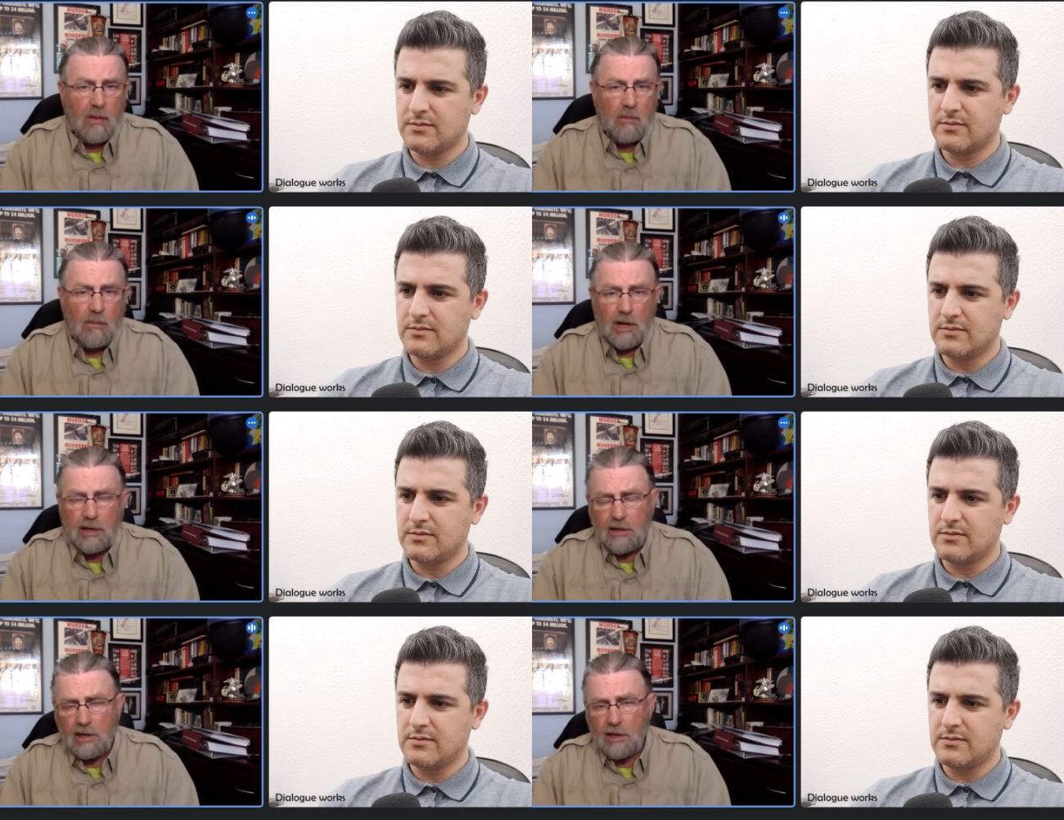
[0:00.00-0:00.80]

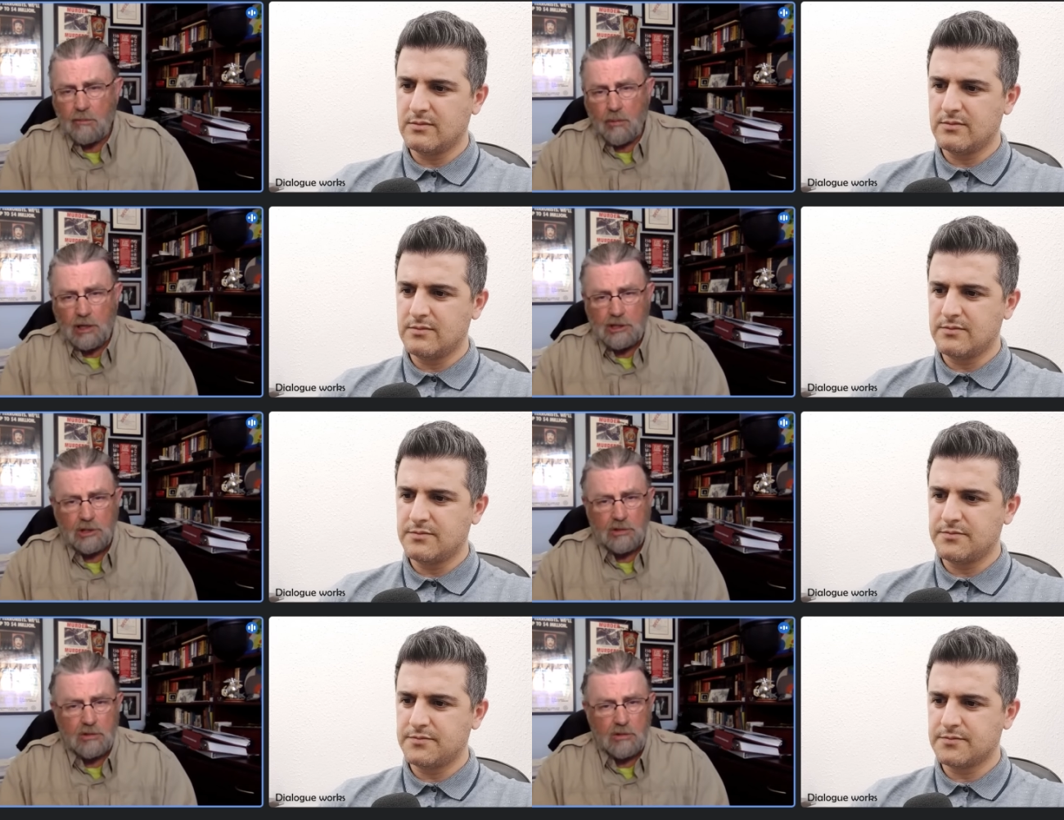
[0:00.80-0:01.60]
Speaker 1: But uh,
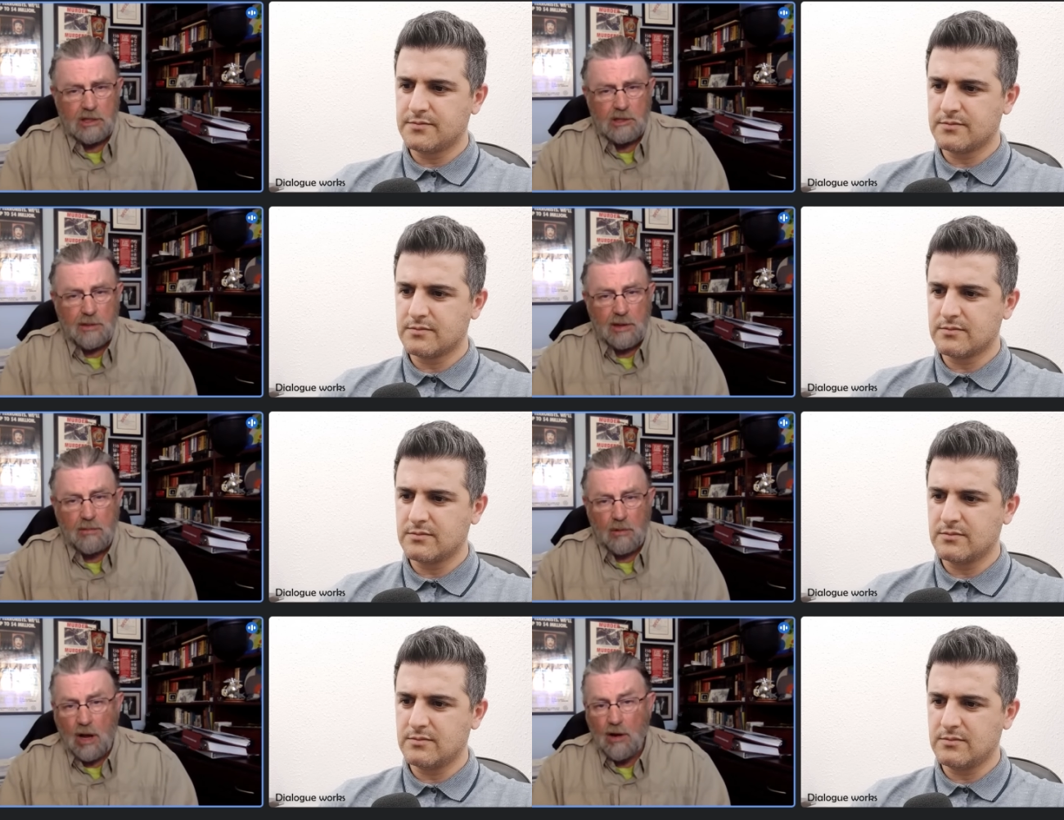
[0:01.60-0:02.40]
pressure is being
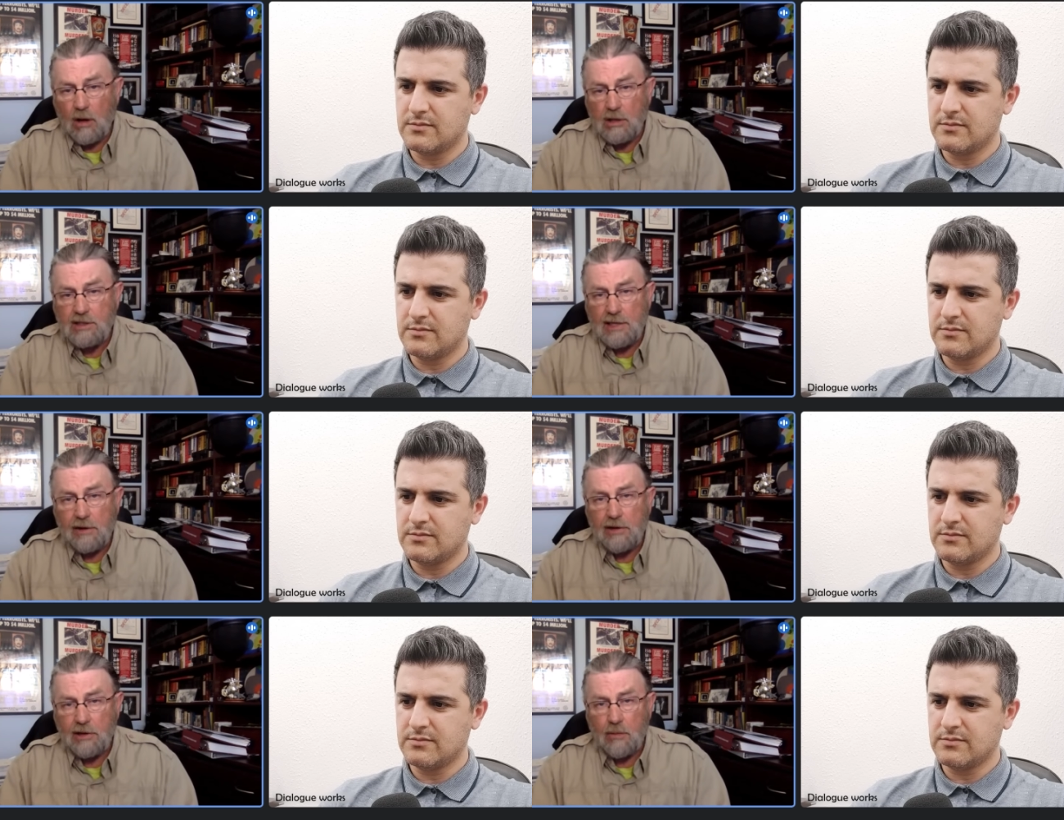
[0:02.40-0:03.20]
brought on
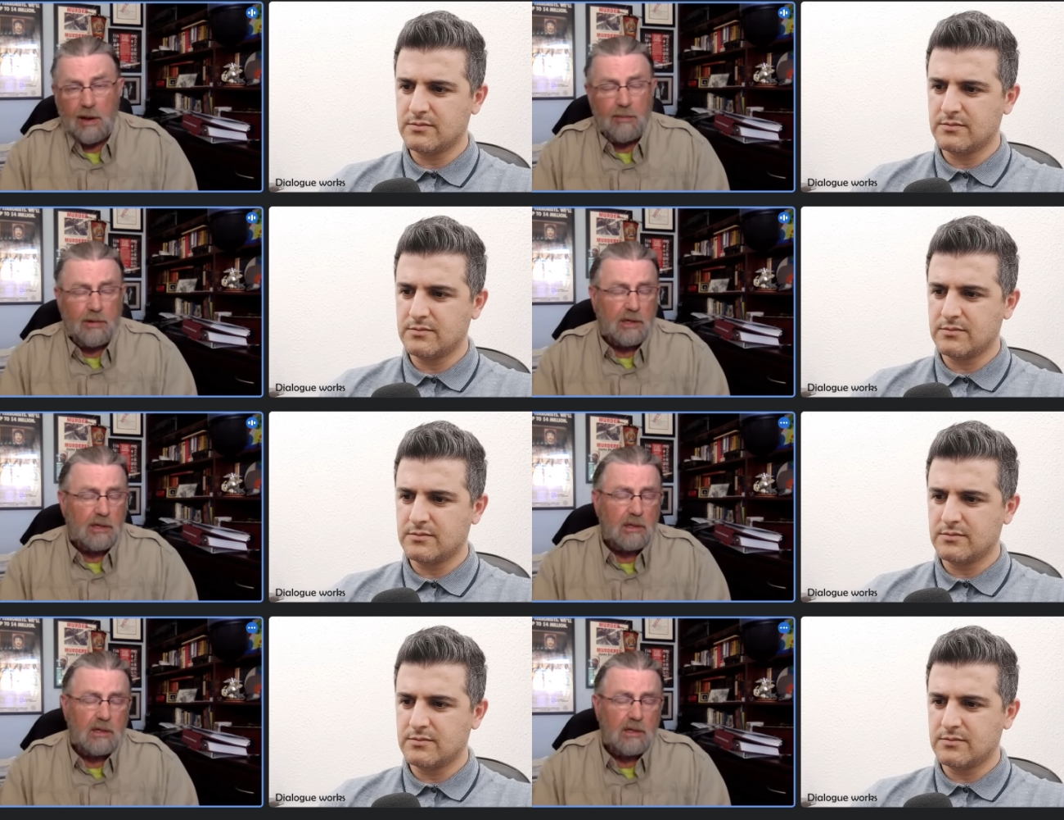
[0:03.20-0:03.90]
Saudi Arabia